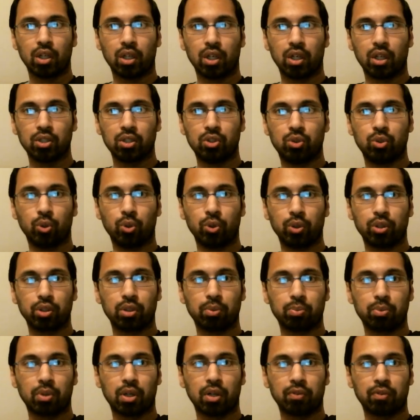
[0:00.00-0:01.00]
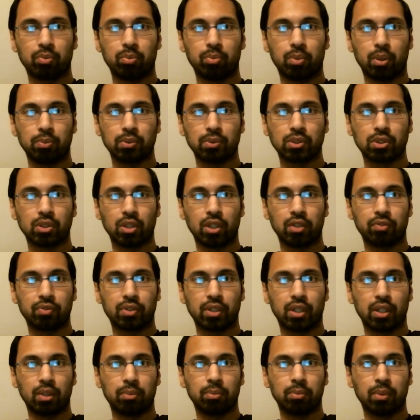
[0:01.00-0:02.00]
during the Prophet Muhammad's
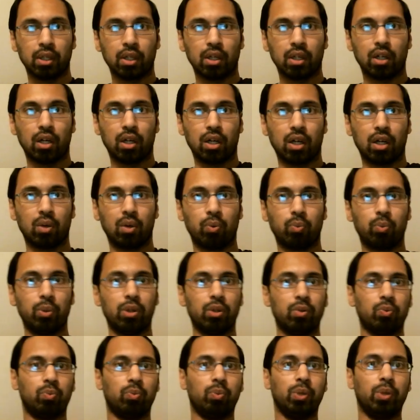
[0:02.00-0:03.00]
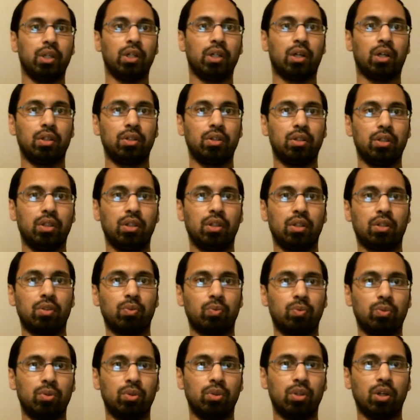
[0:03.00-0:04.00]
lifetime. We read a hadith
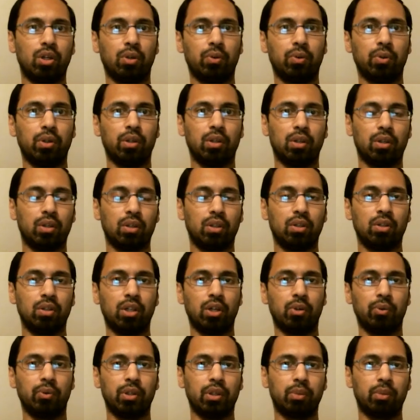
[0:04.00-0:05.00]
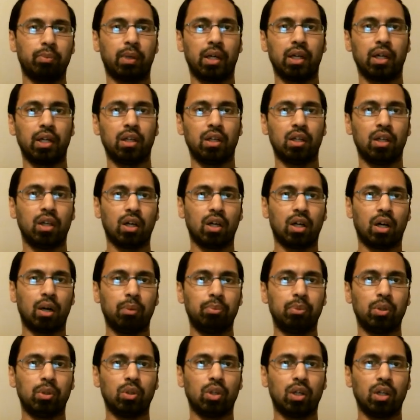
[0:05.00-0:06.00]
narrated by
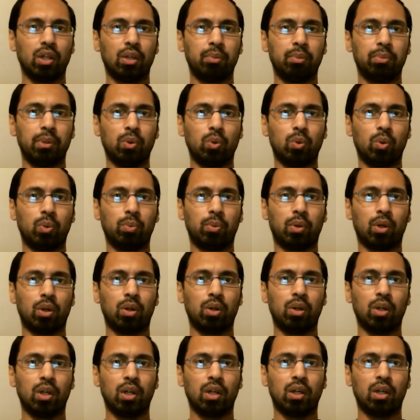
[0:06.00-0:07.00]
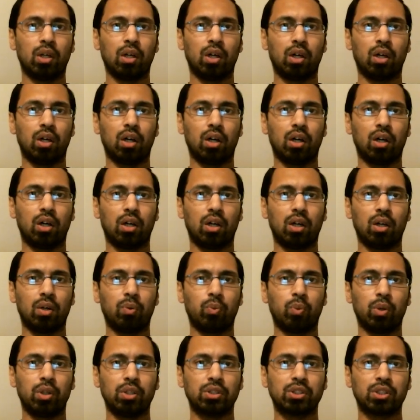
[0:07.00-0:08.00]
Abdullah ibn Umar,
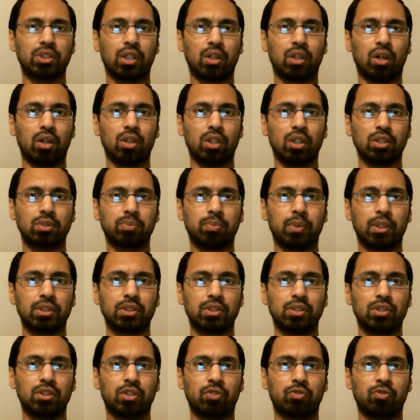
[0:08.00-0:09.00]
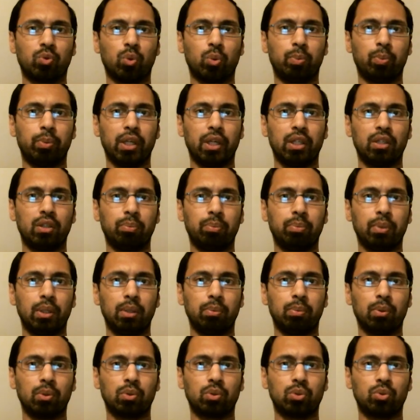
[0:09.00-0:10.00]
where he said Allah's messenger forbade the
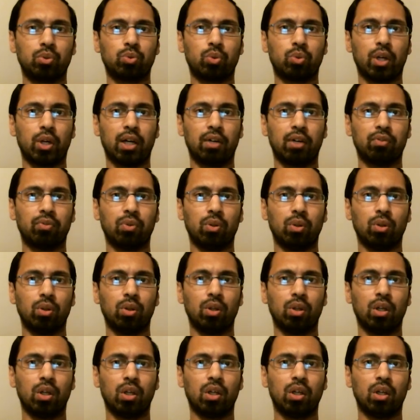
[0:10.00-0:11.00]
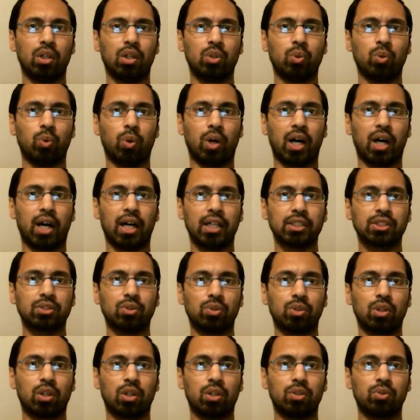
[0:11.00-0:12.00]
people to travel to a hostile
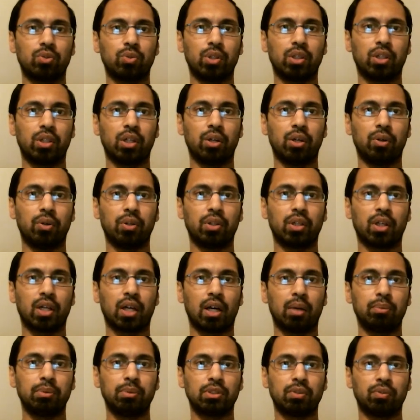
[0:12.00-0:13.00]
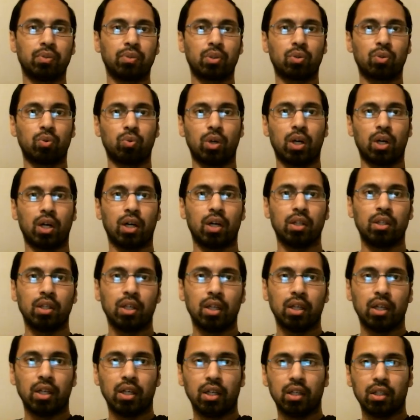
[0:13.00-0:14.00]
country carrying the copies of the Quran.
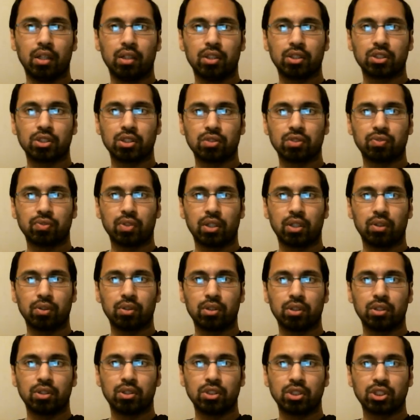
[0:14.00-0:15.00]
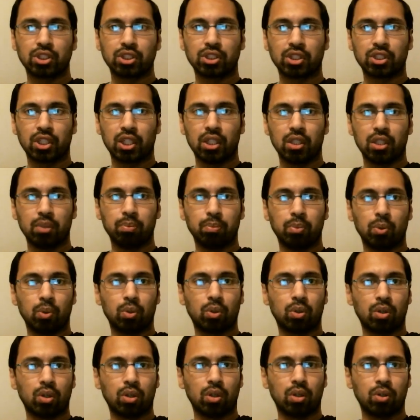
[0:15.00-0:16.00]
And this is found in Sahih
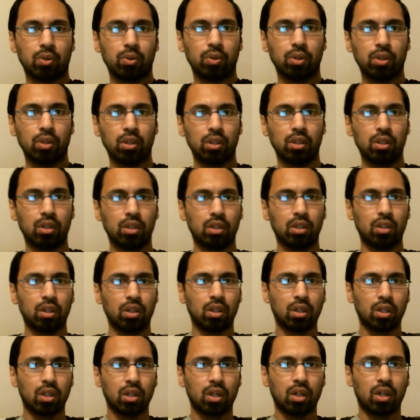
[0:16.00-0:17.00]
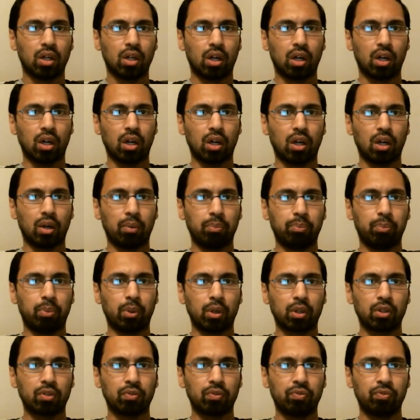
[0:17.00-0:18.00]
Bukhari,
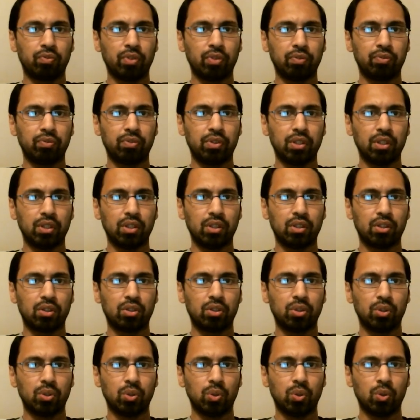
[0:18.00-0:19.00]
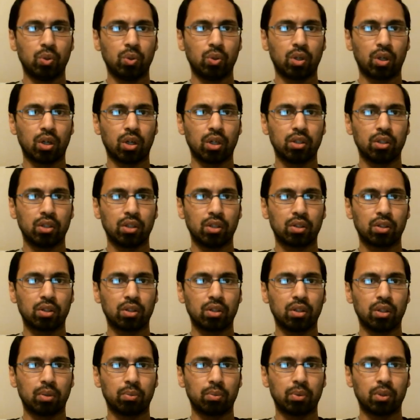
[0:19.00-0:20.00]
book 52, Hadith
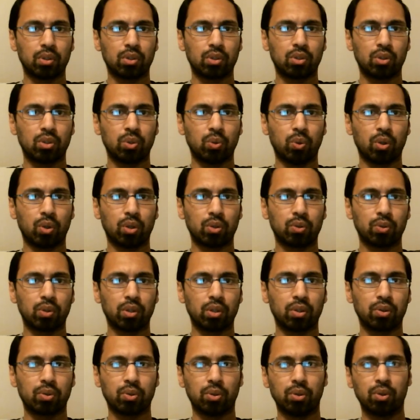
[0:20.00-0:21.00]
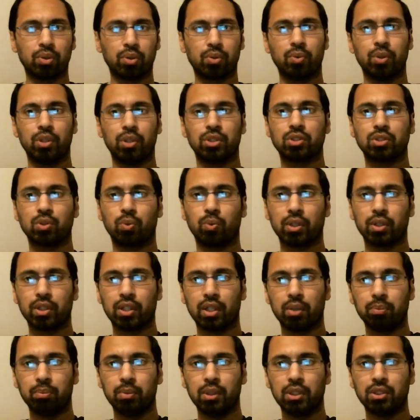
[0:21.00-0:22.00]
number 233. So what
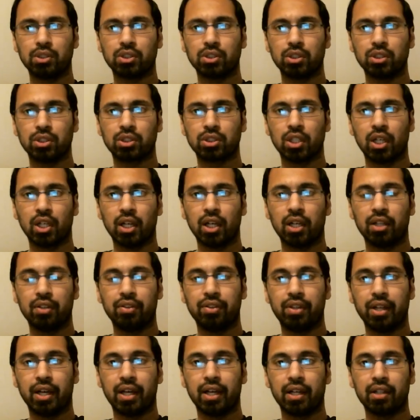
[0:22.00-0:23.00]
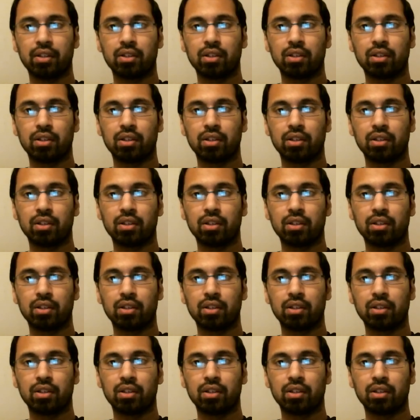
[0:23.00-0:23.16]
that means is that